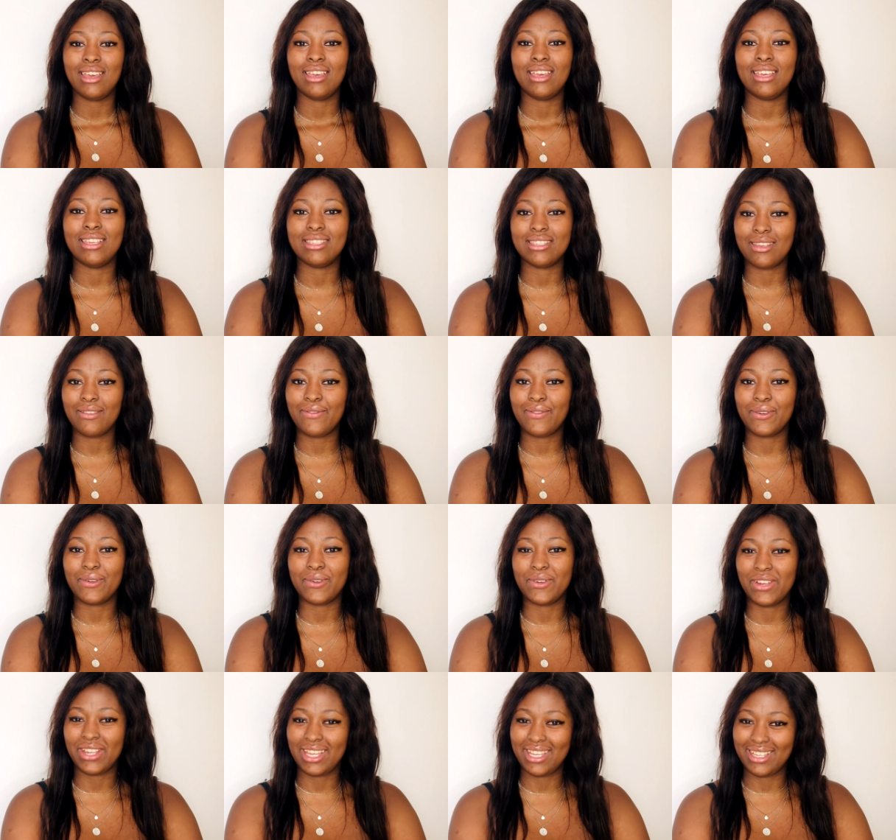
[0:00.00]
is he for
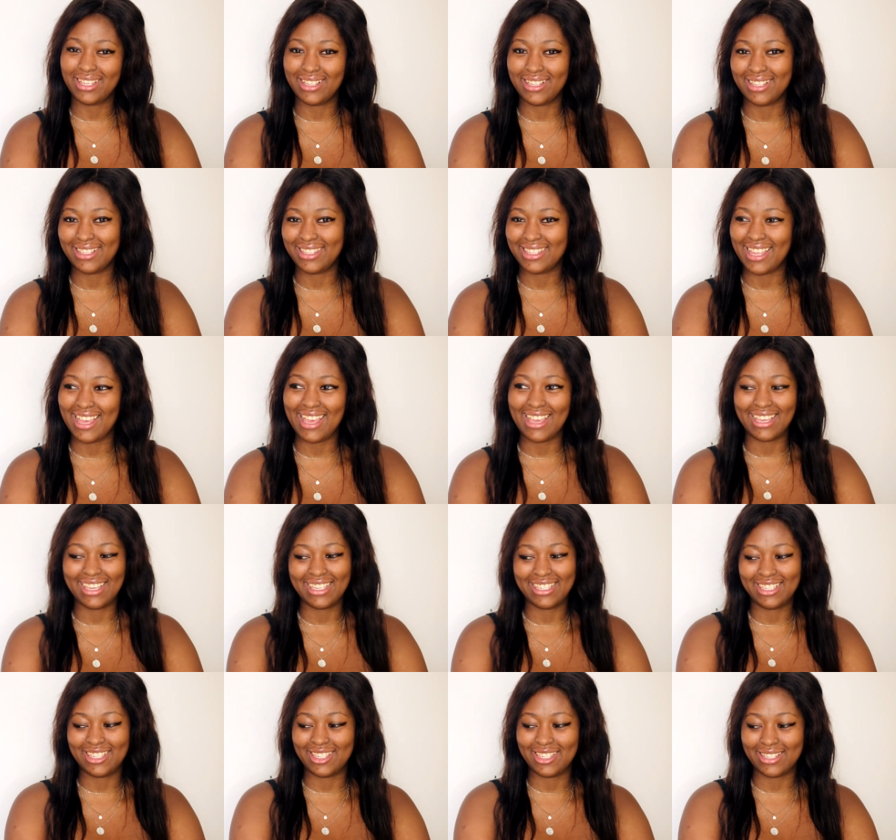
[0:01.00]
real? Like,
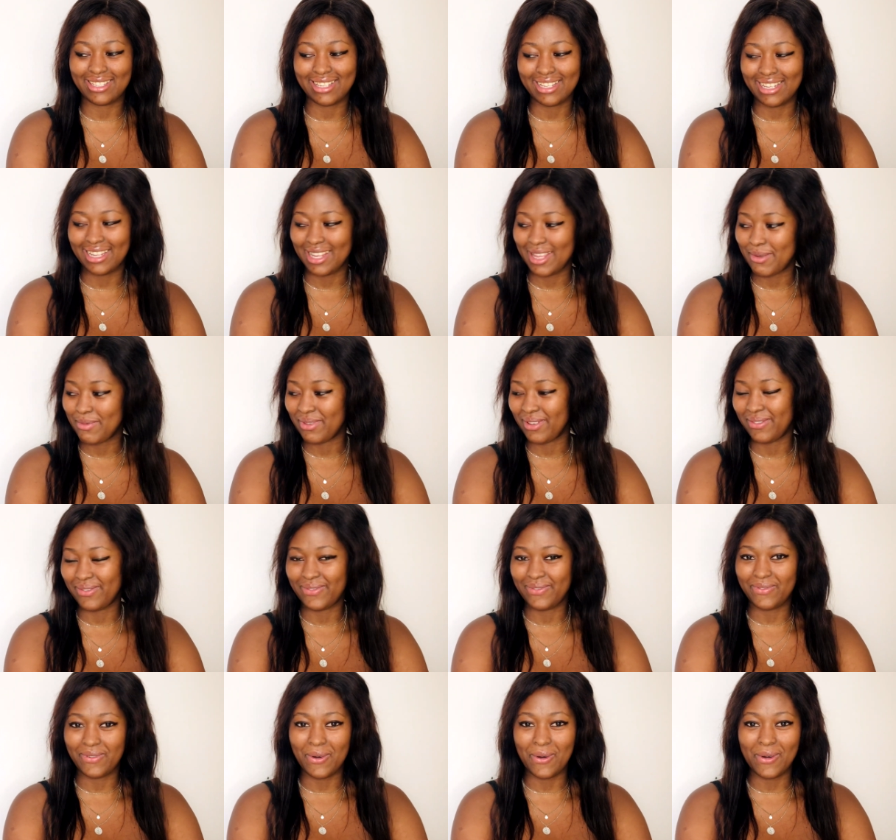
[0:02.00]
he's just gonna let me
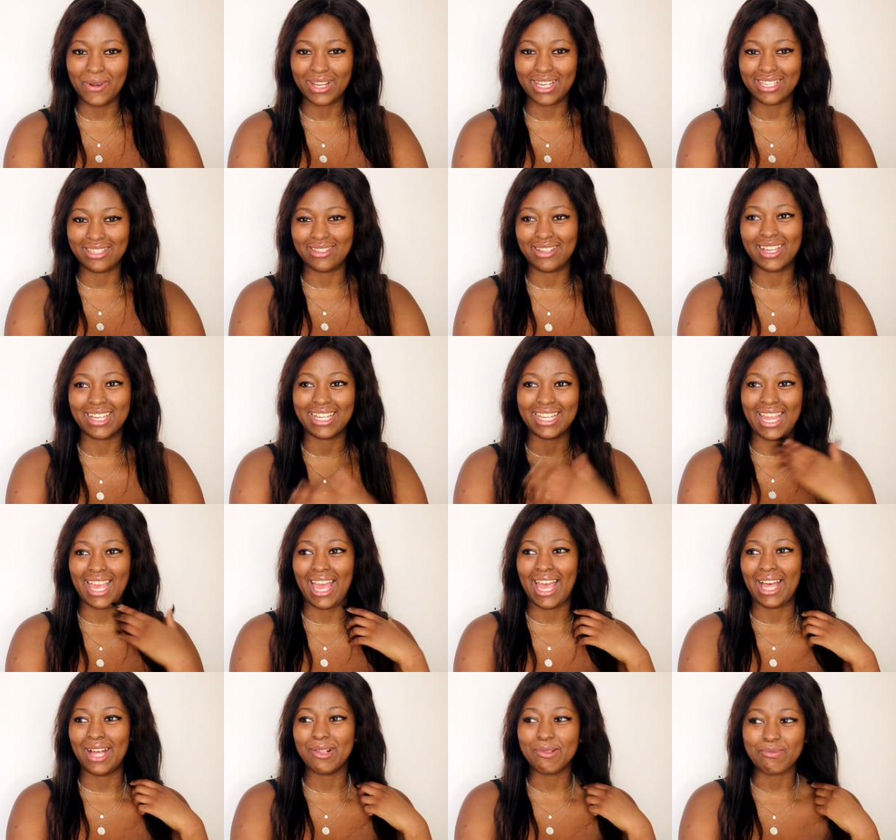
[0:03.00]
fall. He's not gonna
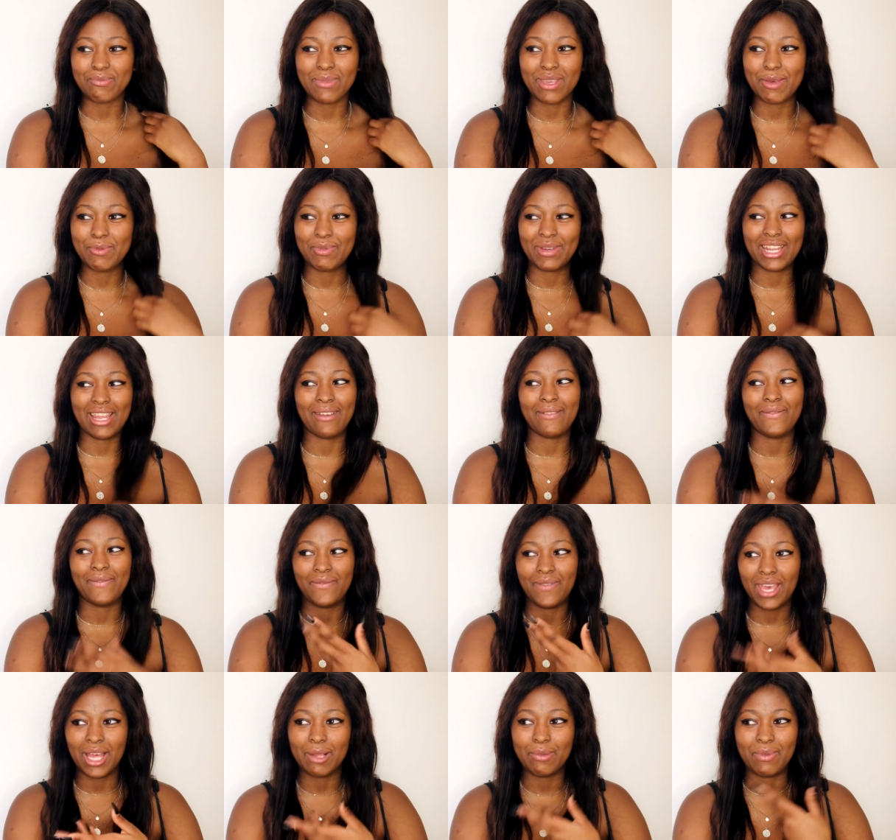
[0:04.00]
help me, but I
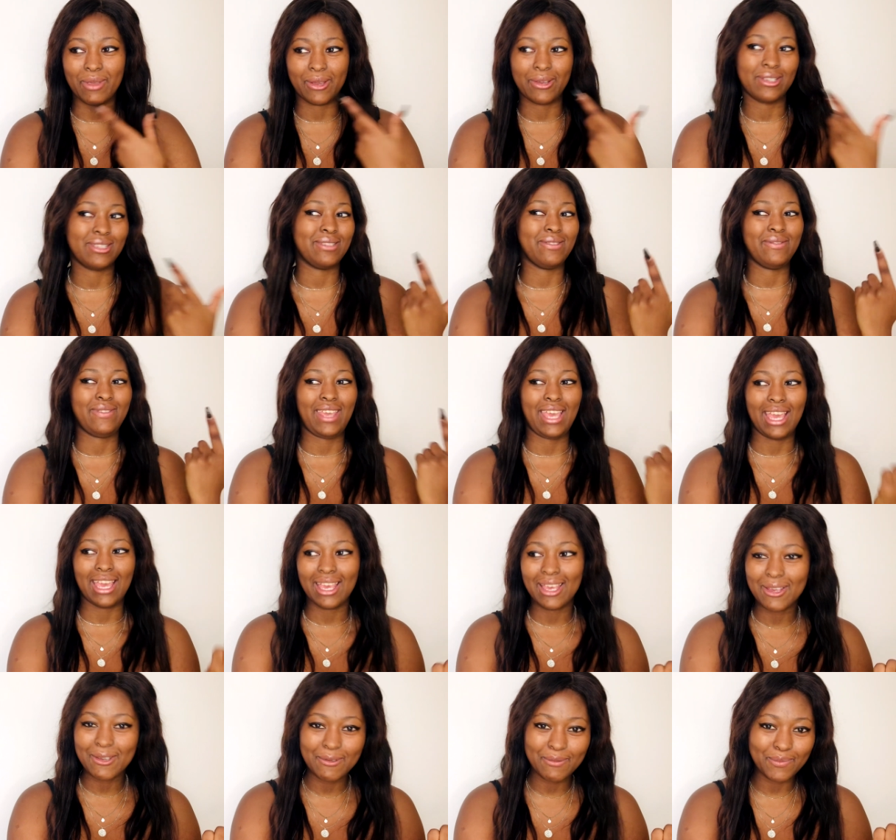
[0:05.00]
fell because of
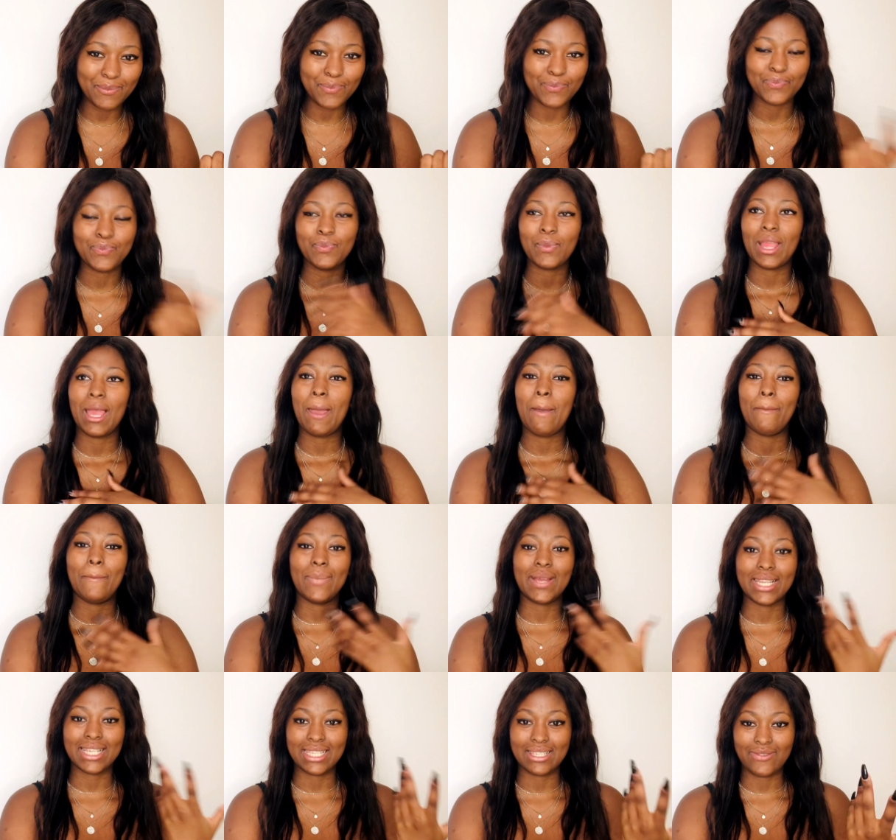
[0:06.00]
him.
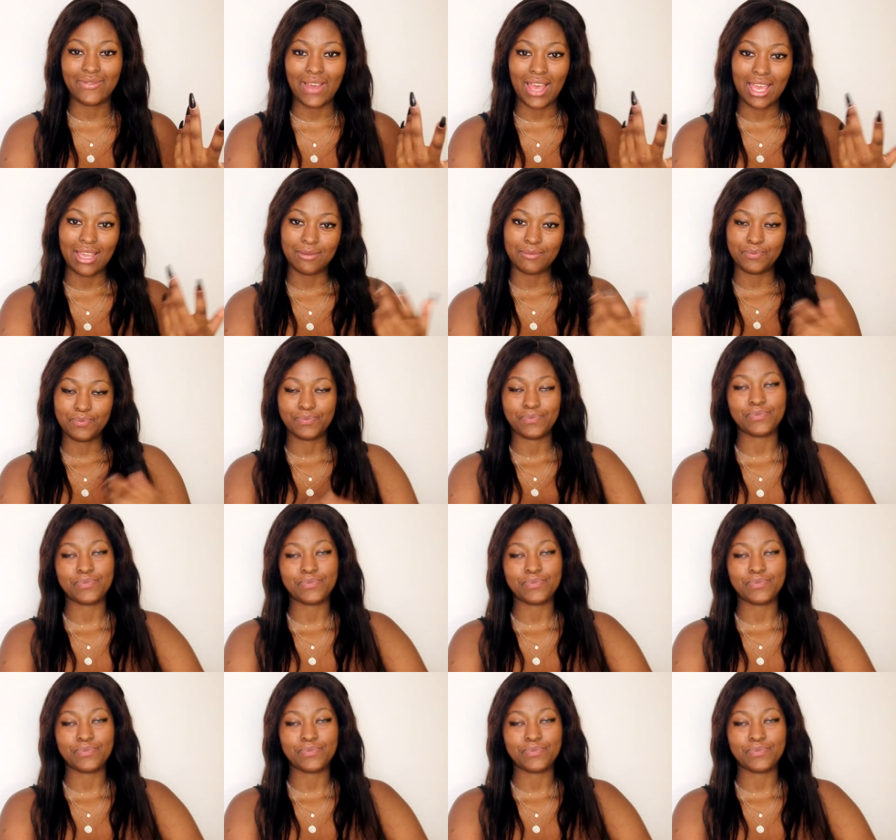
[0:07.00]
But it's fine.